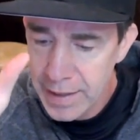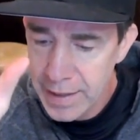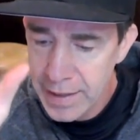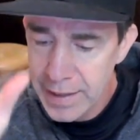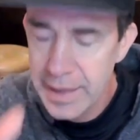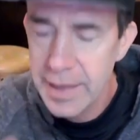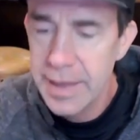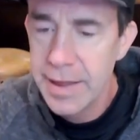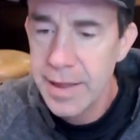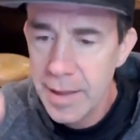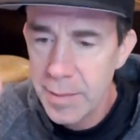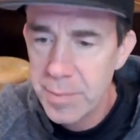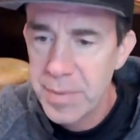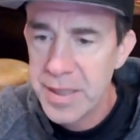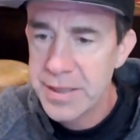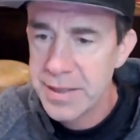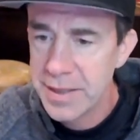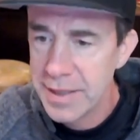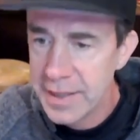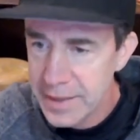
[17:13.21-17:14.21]
in the
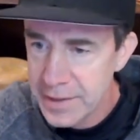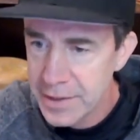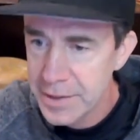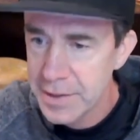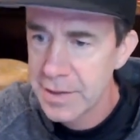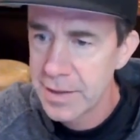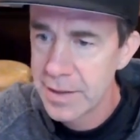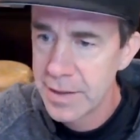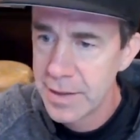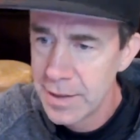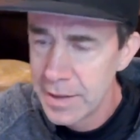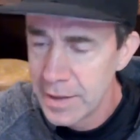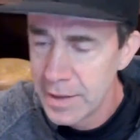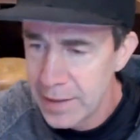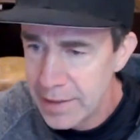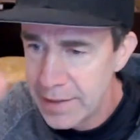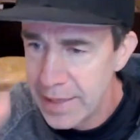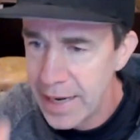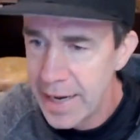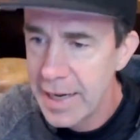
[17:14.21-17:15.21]
business,
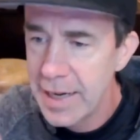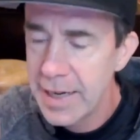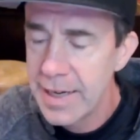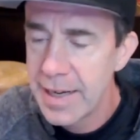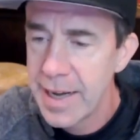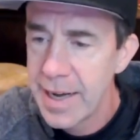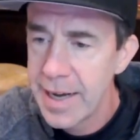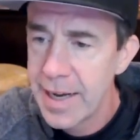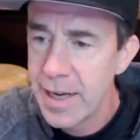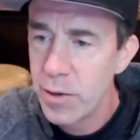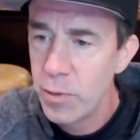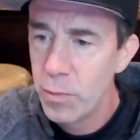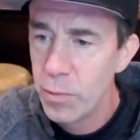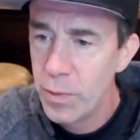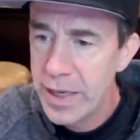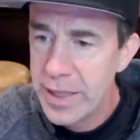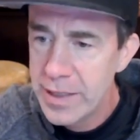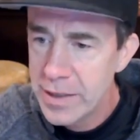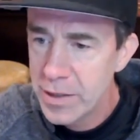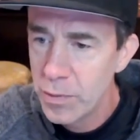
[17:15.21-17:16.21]
day to day,
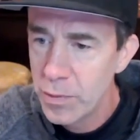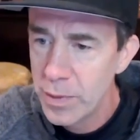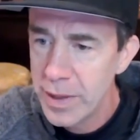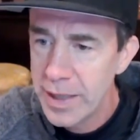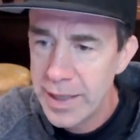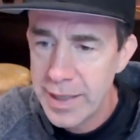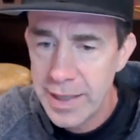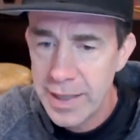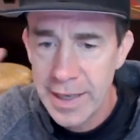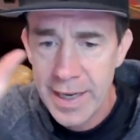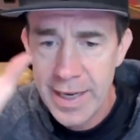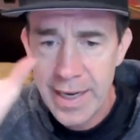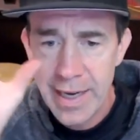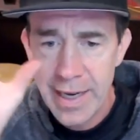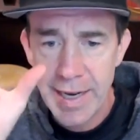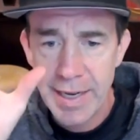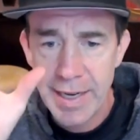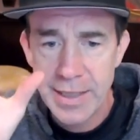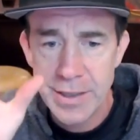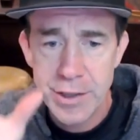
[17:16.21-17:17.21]
week to week,
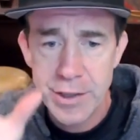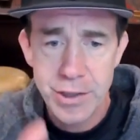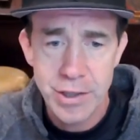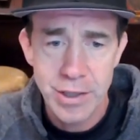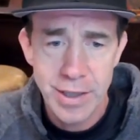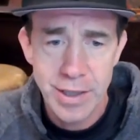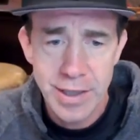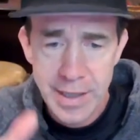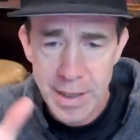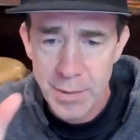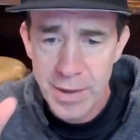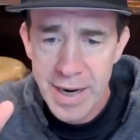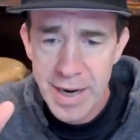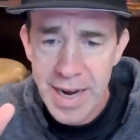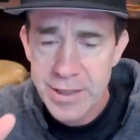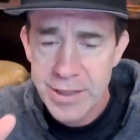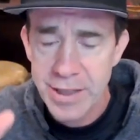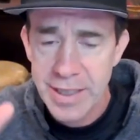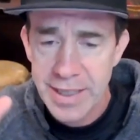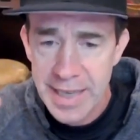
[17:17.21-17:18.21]
and ensuring that we're
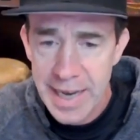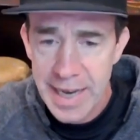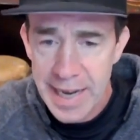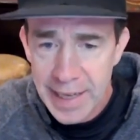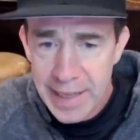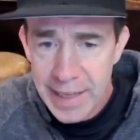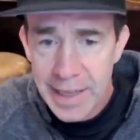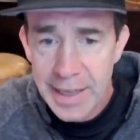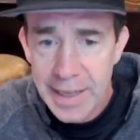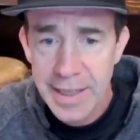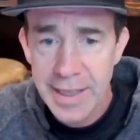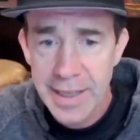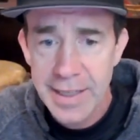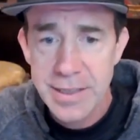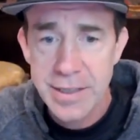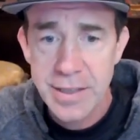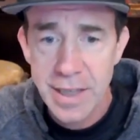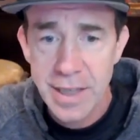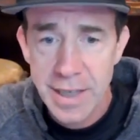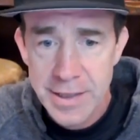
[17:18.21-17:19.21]
actually getting the things
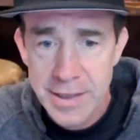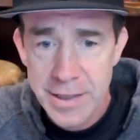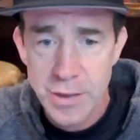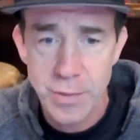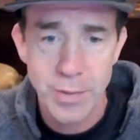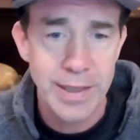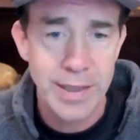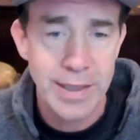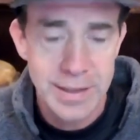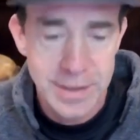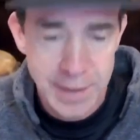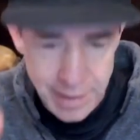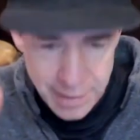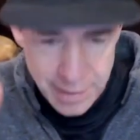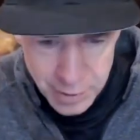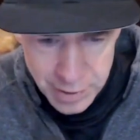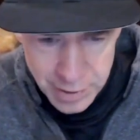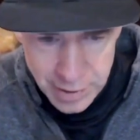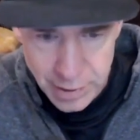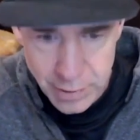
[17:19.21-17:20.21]
done so we can
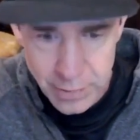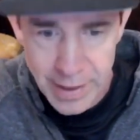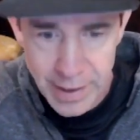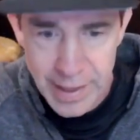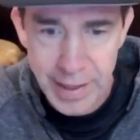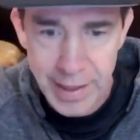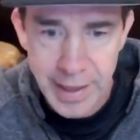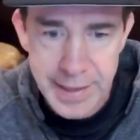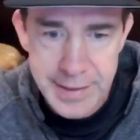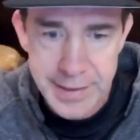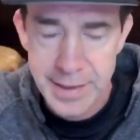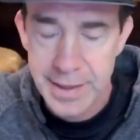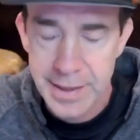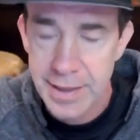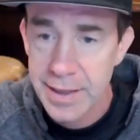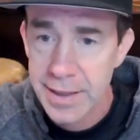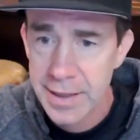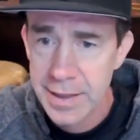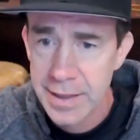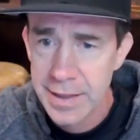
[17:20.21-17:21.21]
deliver a great lesson
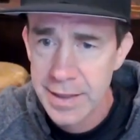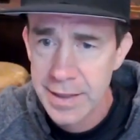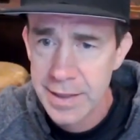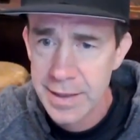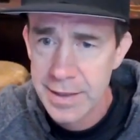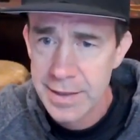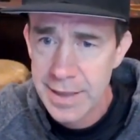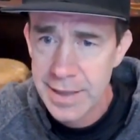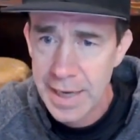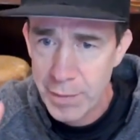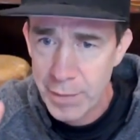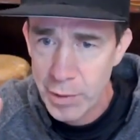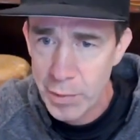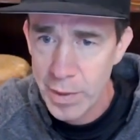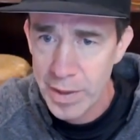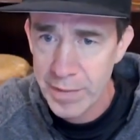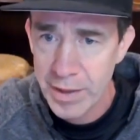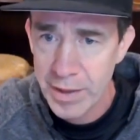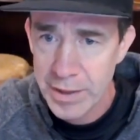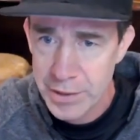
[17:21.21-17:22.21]
to every one
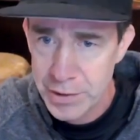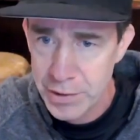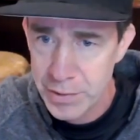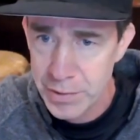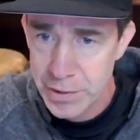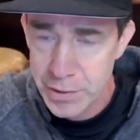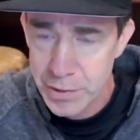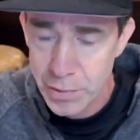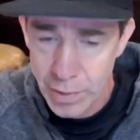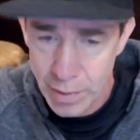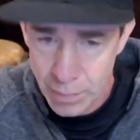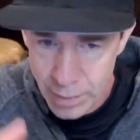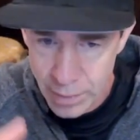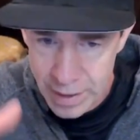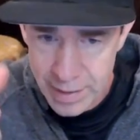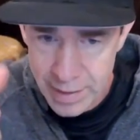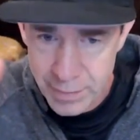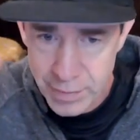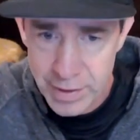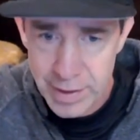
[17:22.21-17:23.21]
of our students or
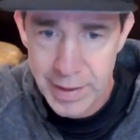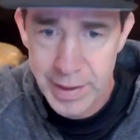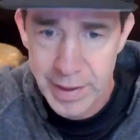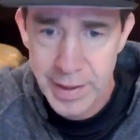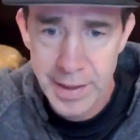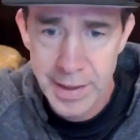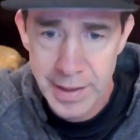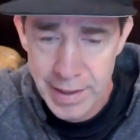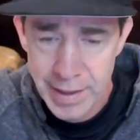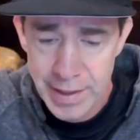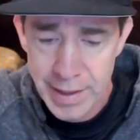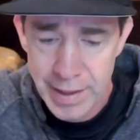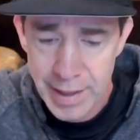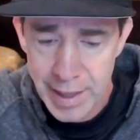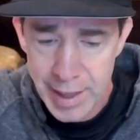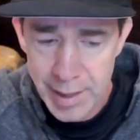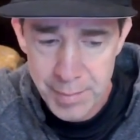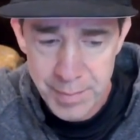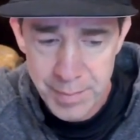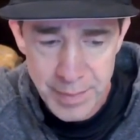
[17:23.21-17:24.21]
whatever
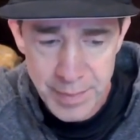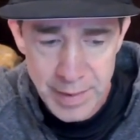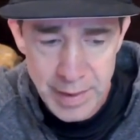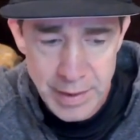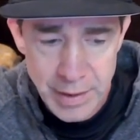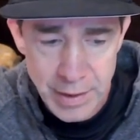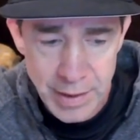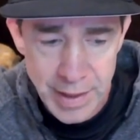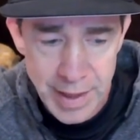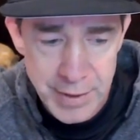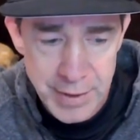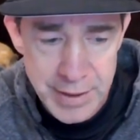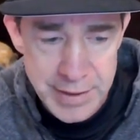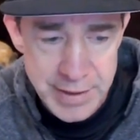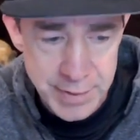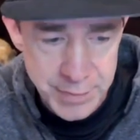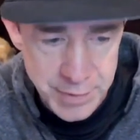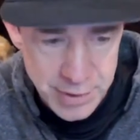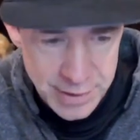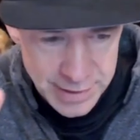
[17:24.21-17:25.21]
um, your evidence
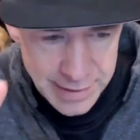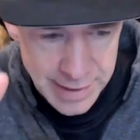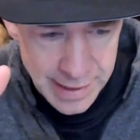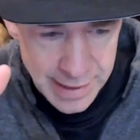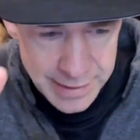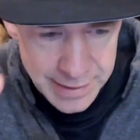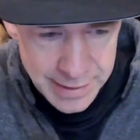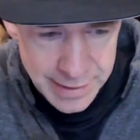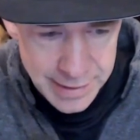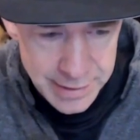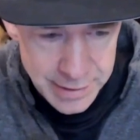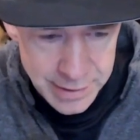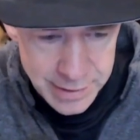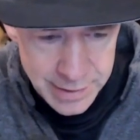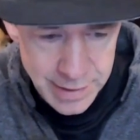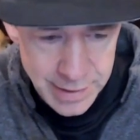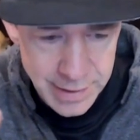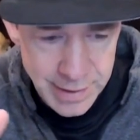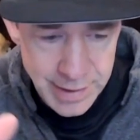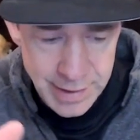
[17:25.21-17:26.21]
of successes.
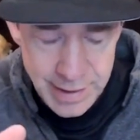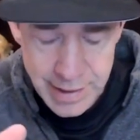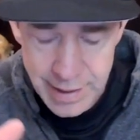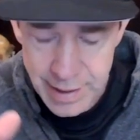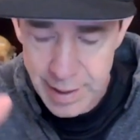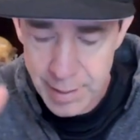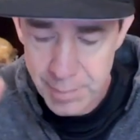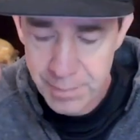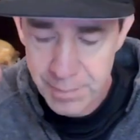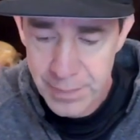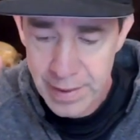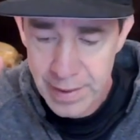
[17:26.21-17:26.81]
Um,